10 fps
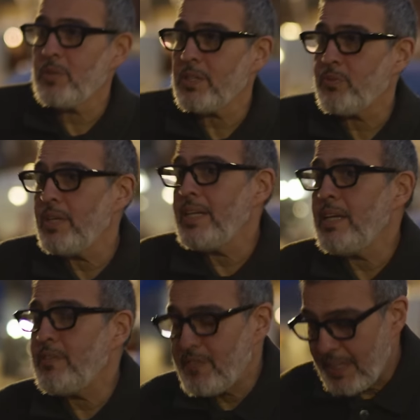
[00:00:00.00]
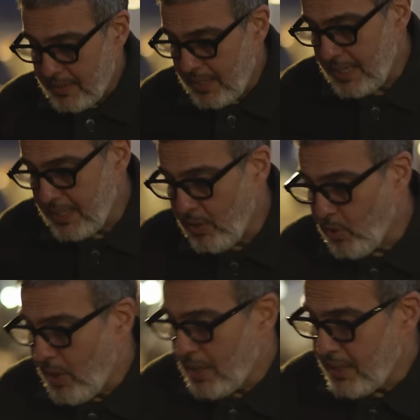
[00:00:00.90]
was a relief that they no
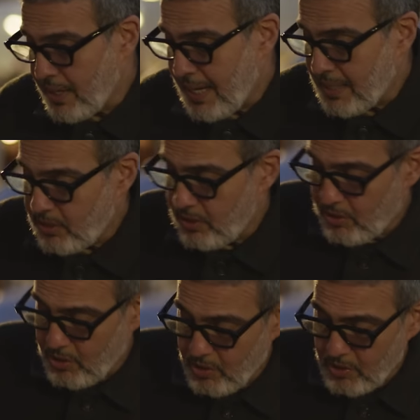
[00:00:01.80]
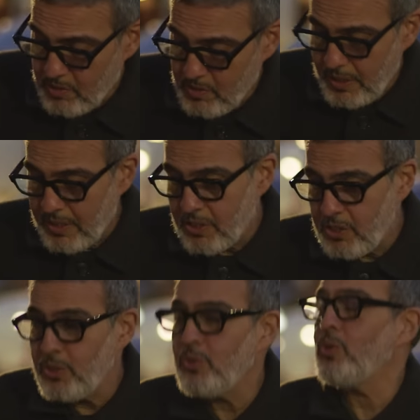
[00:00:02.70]
longer had to
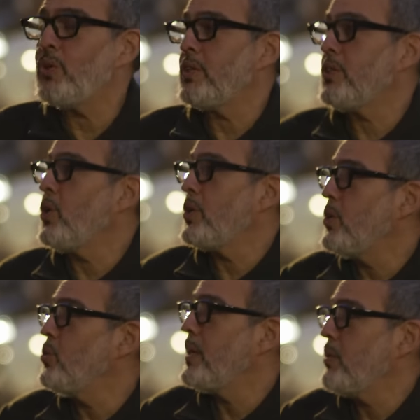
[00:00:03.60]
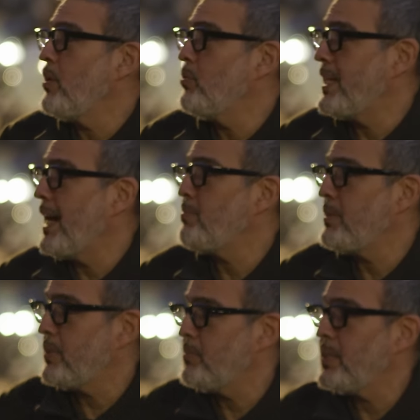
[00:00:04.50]
endure not knowing what would happen
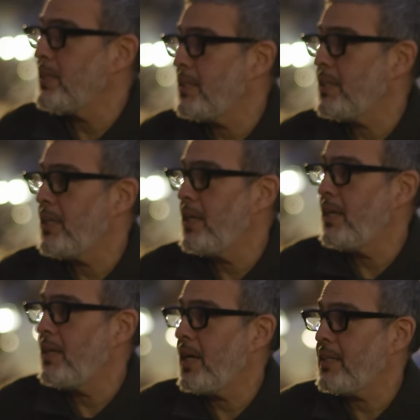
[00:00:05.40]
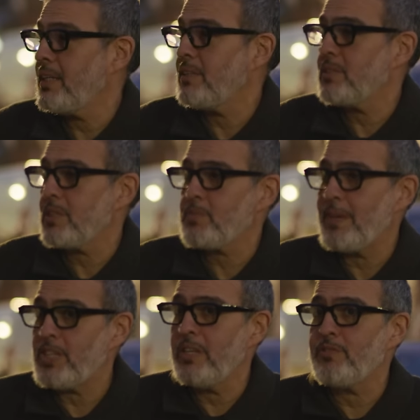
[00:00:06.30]
to me. I think,
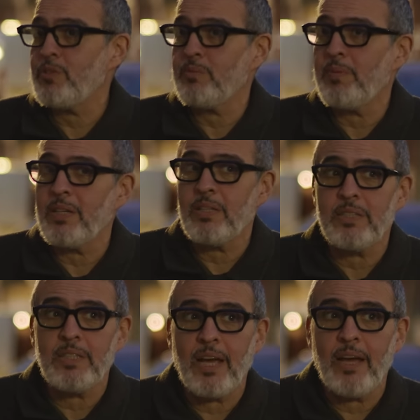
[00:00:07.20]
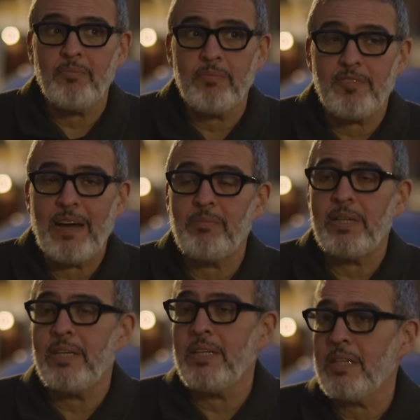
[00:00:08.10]
especially for my
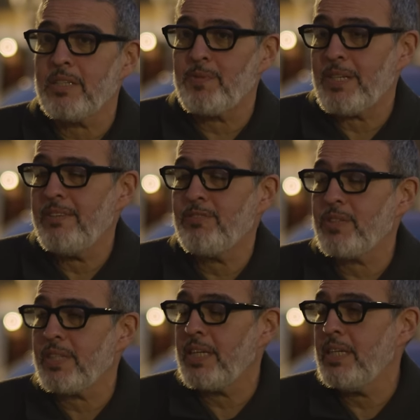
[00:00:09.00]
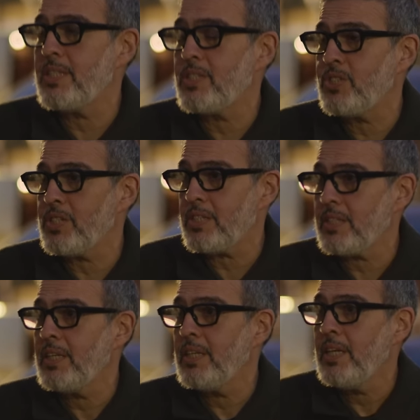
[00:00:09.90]
family, especially for the kids, just
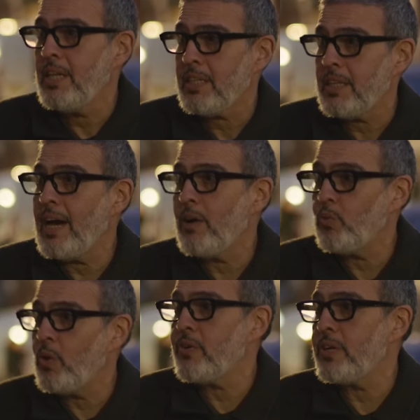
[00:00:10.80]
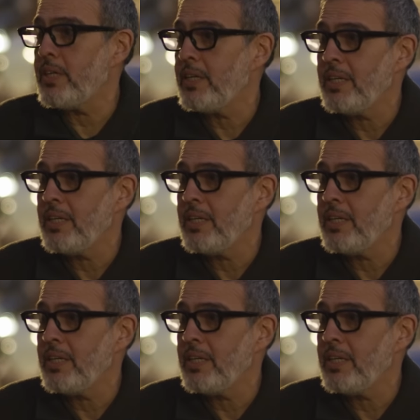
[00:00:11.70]
that worry,